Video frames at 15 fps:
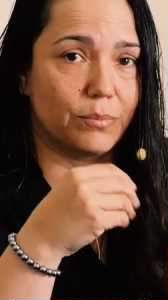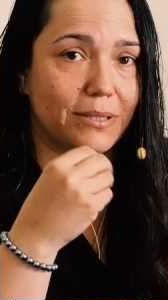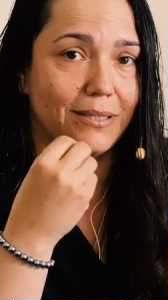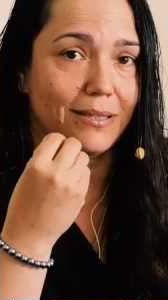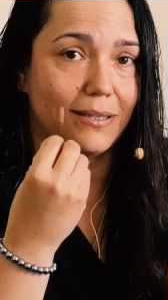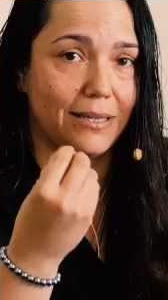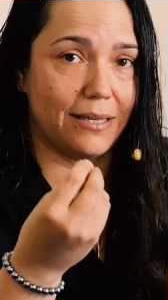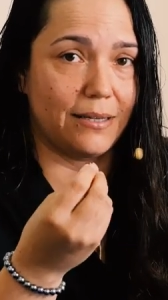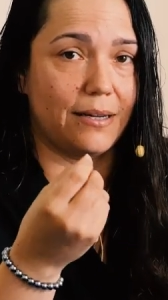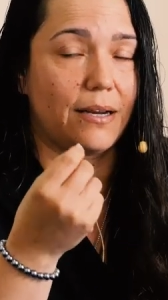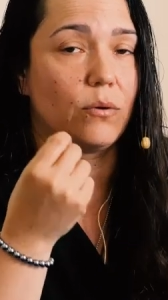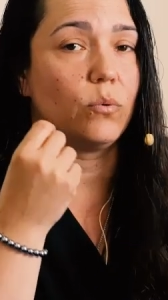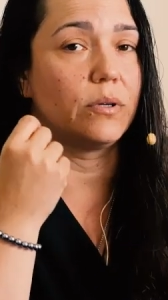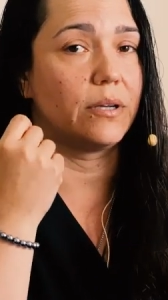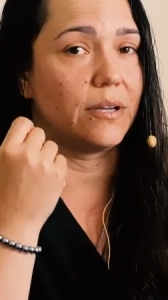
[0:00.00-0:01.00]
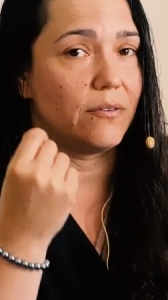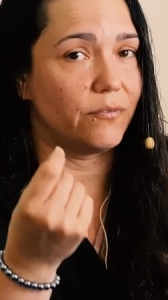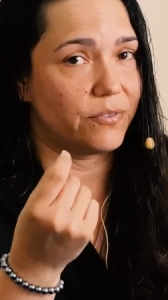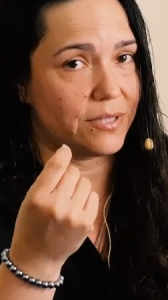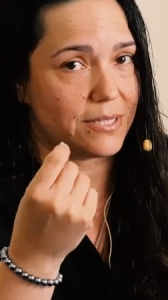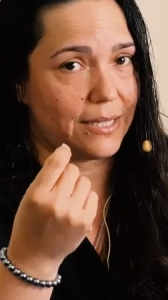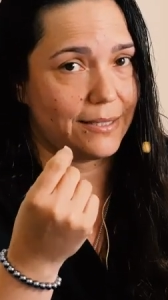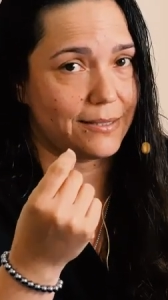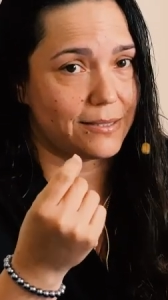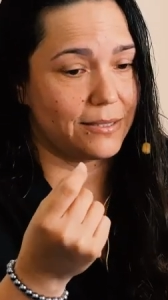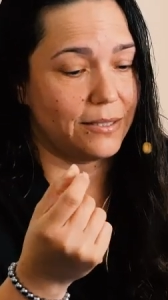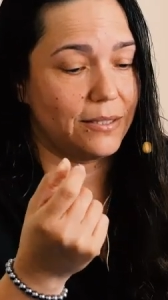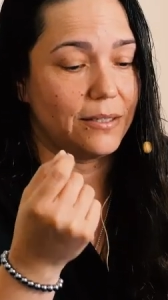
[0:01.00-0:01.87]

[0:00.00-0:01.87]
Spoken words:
But again, I want to emphasize,